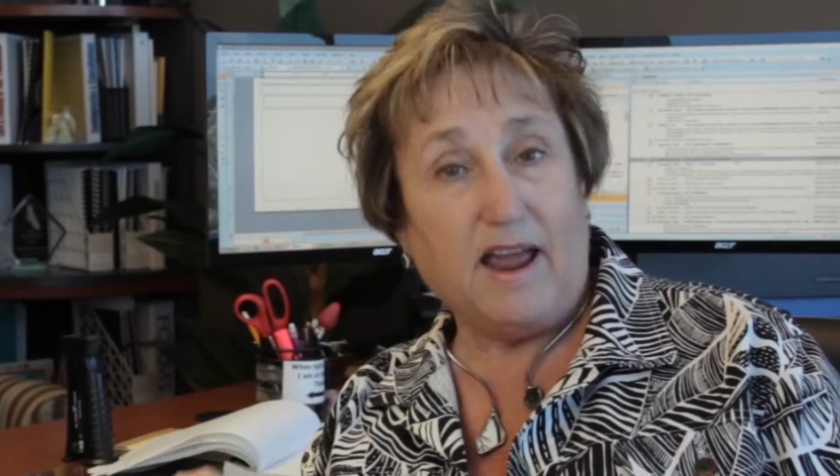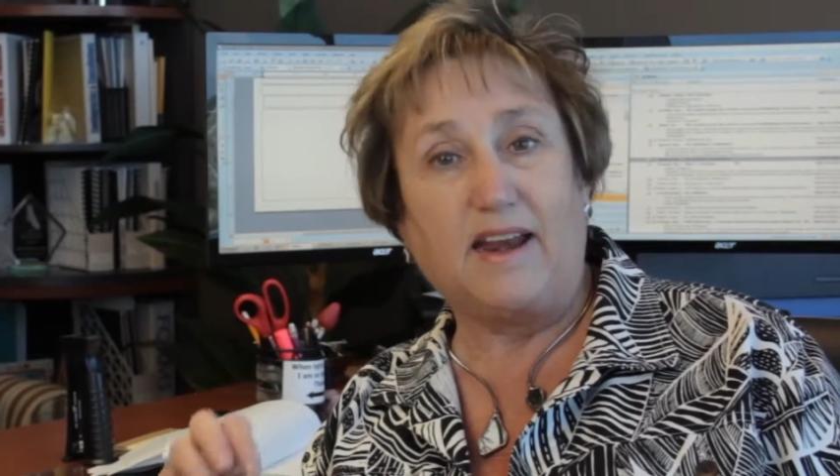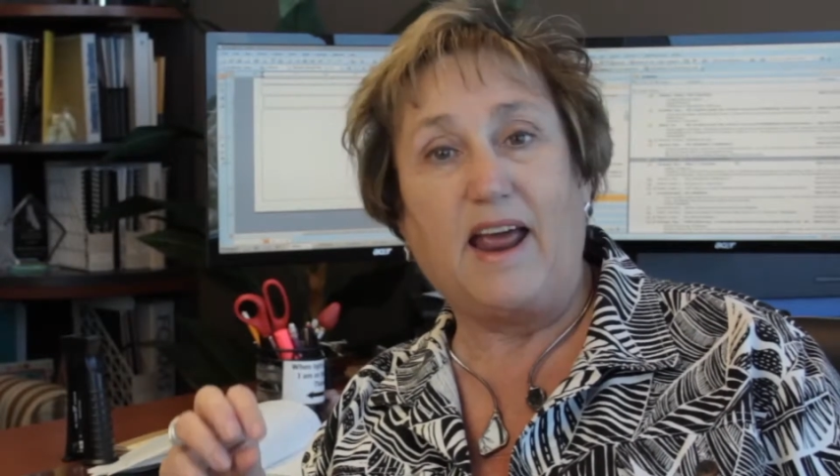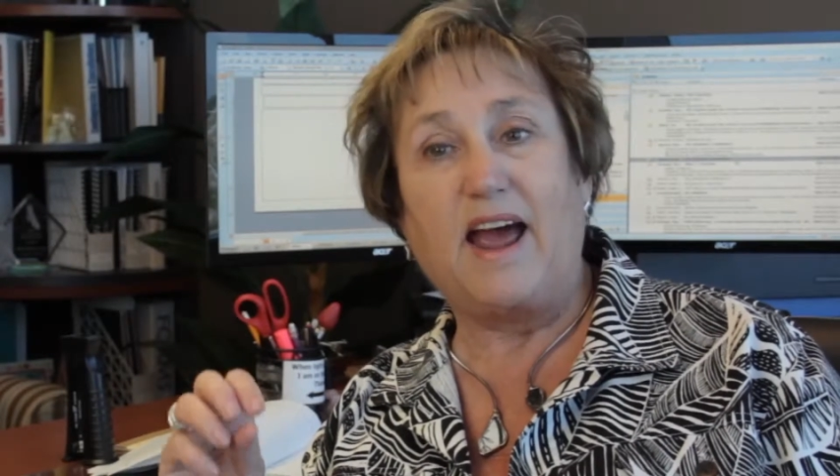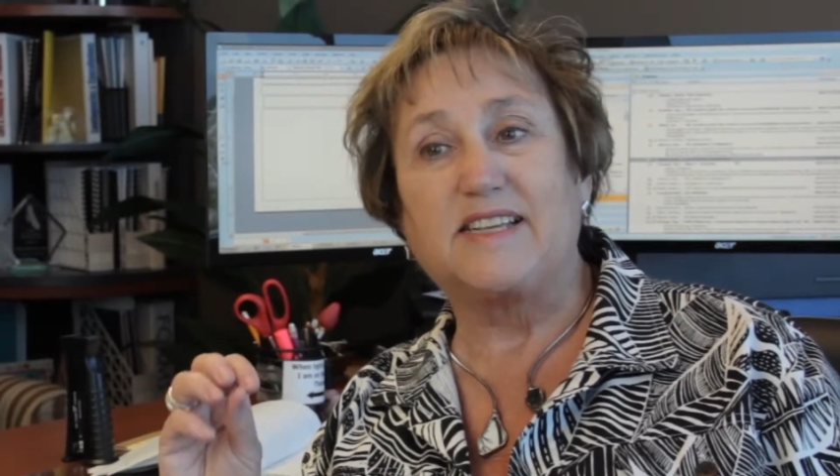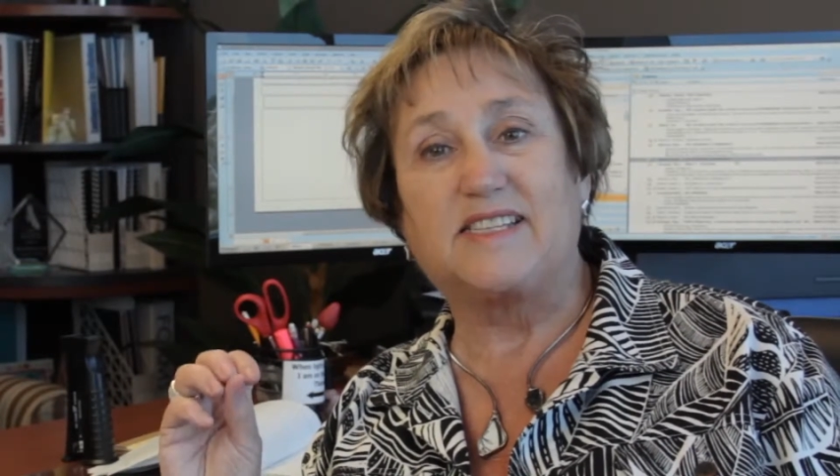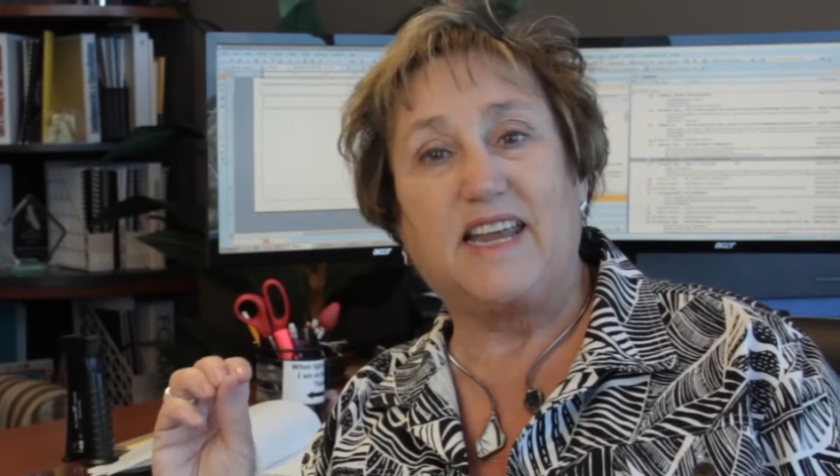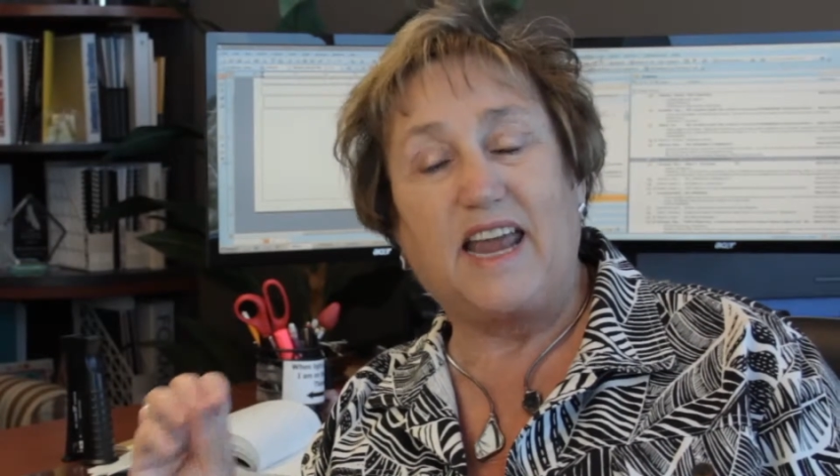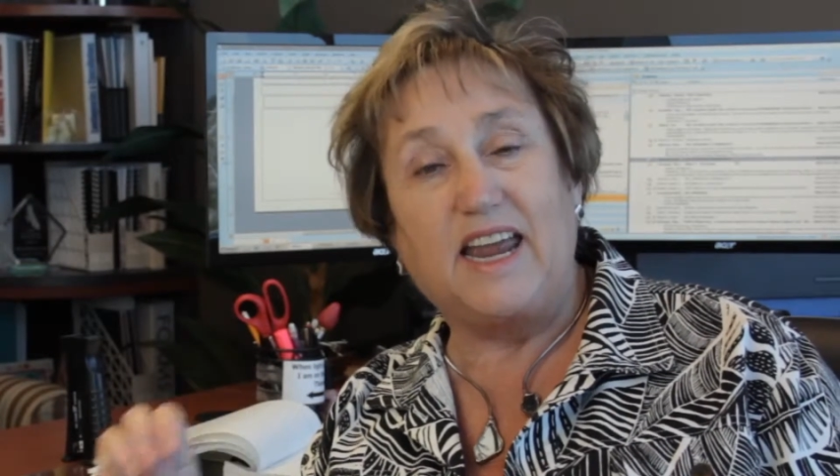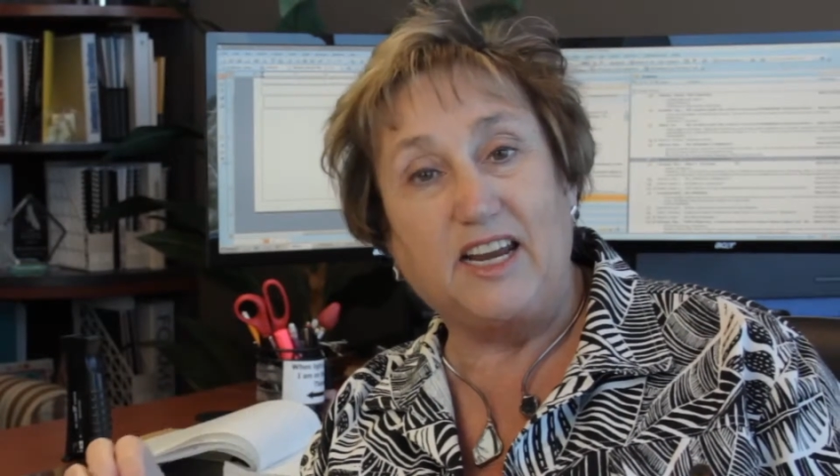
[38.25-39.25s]
and has
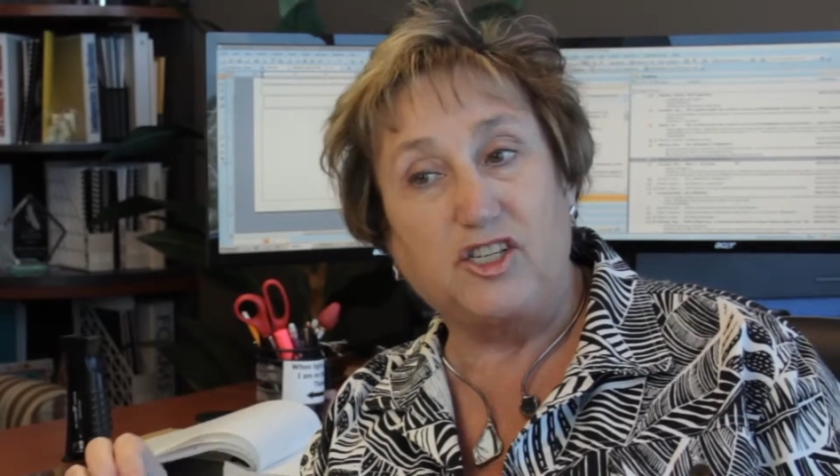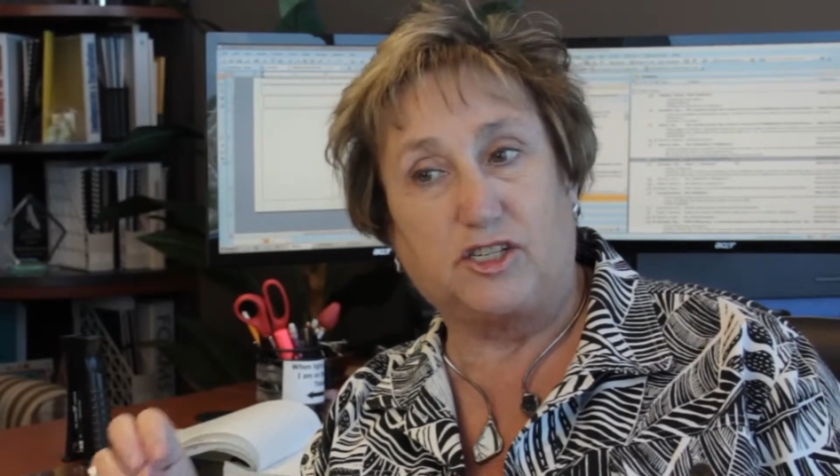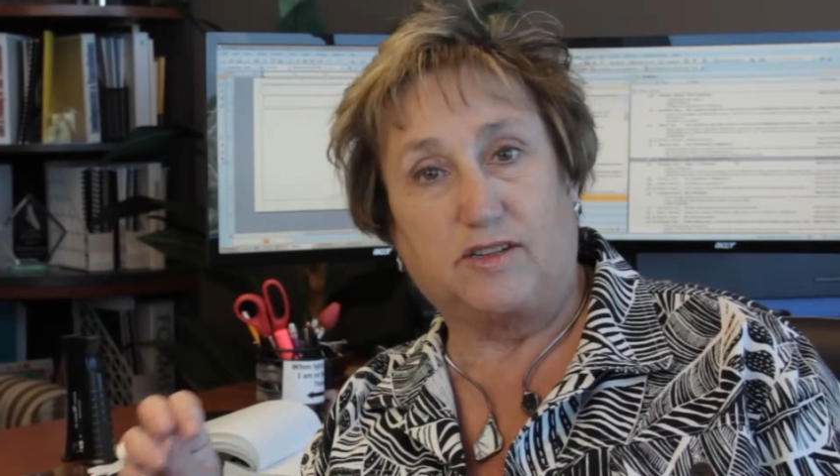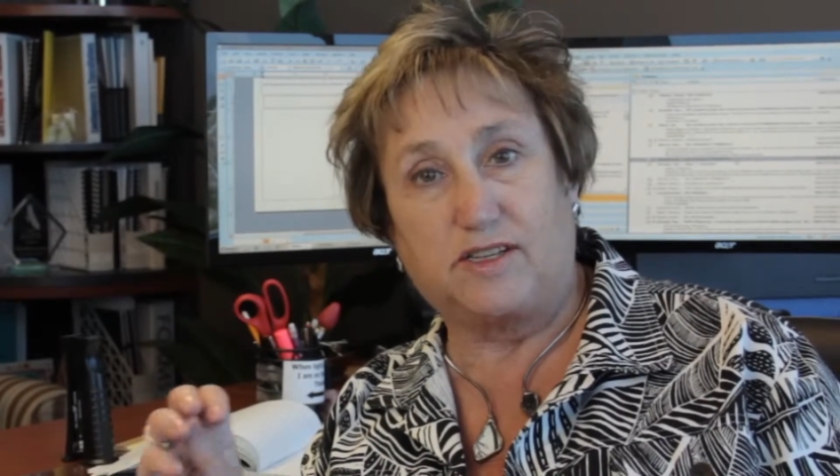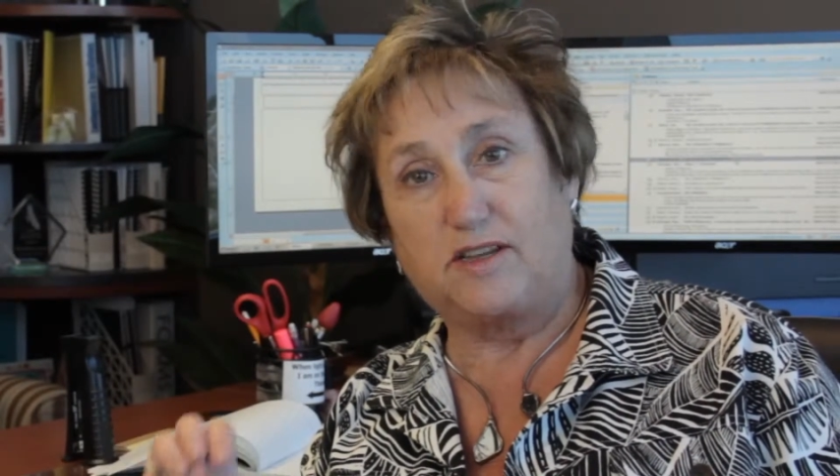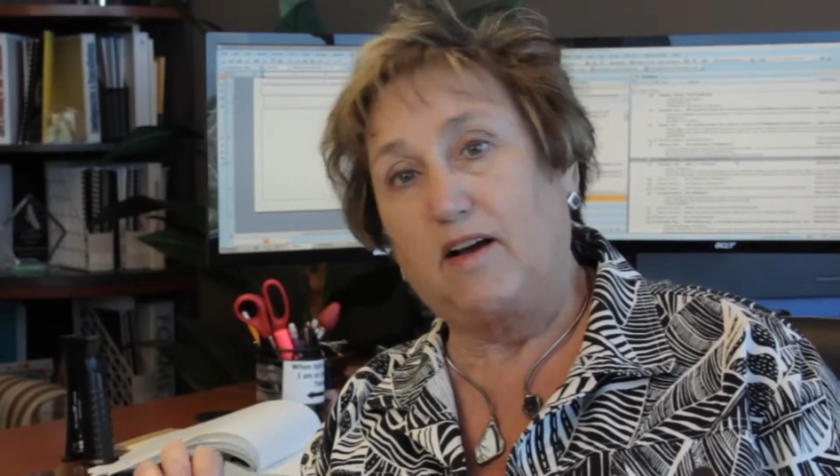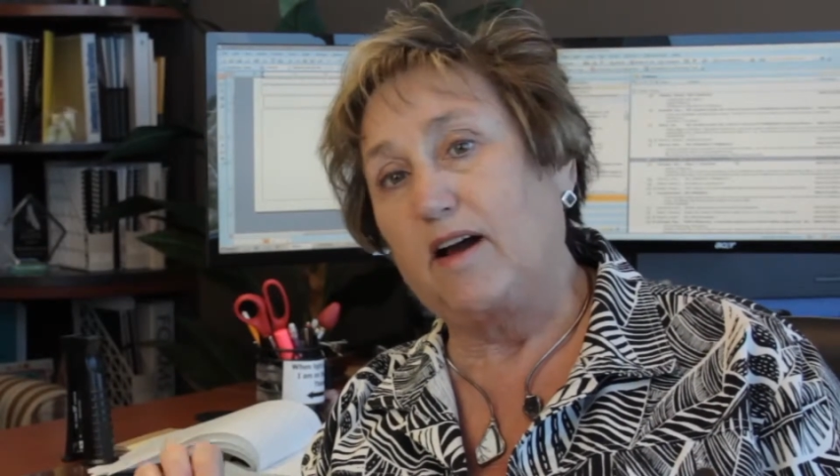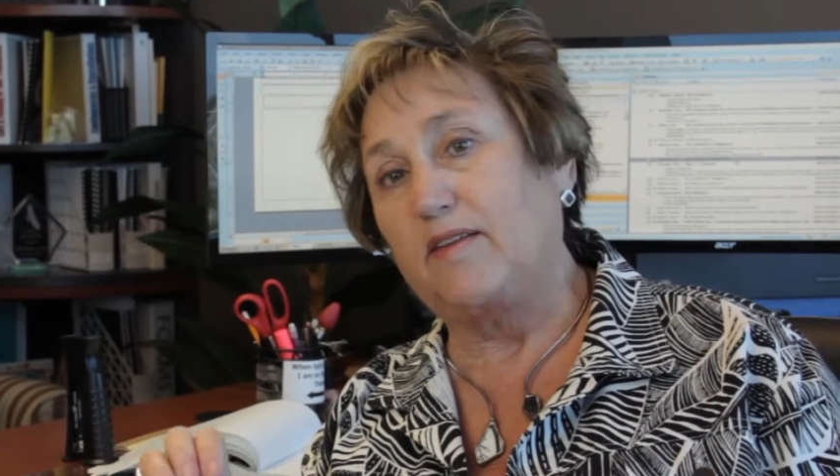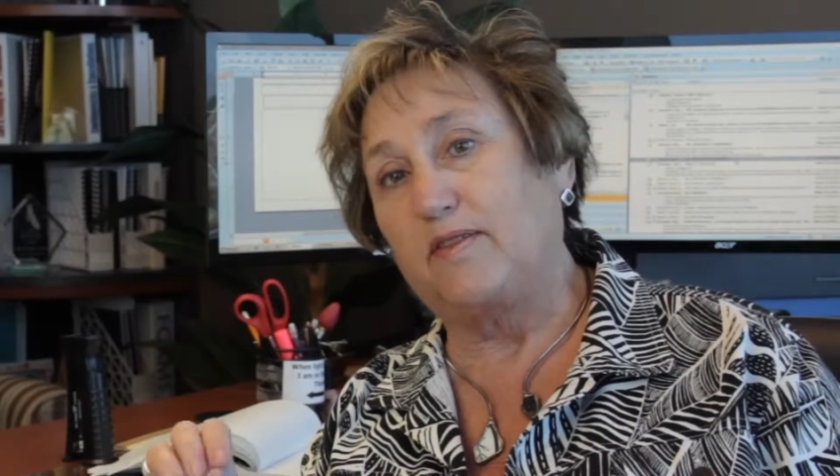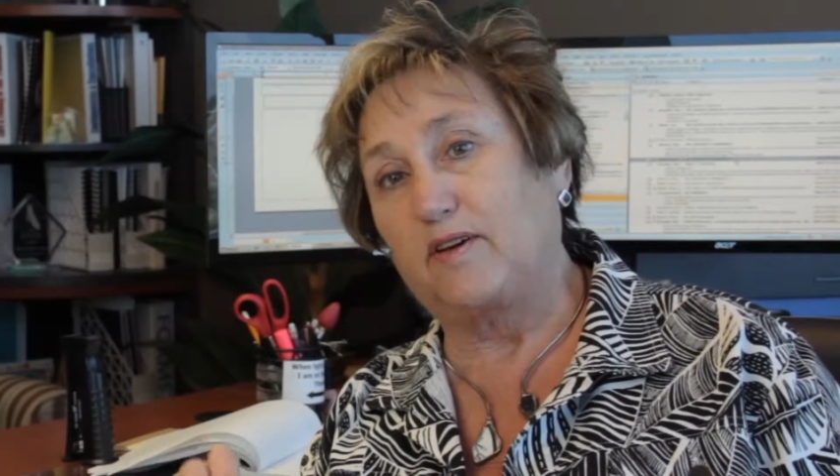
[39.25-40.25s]
the agent
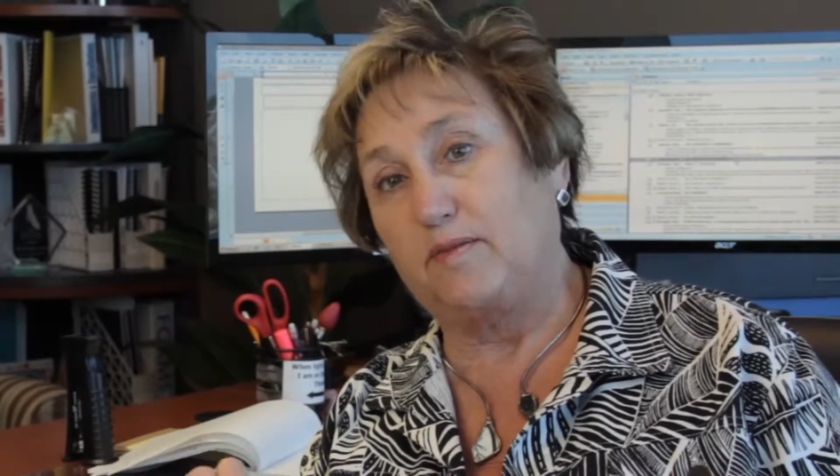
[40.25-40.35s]
sign the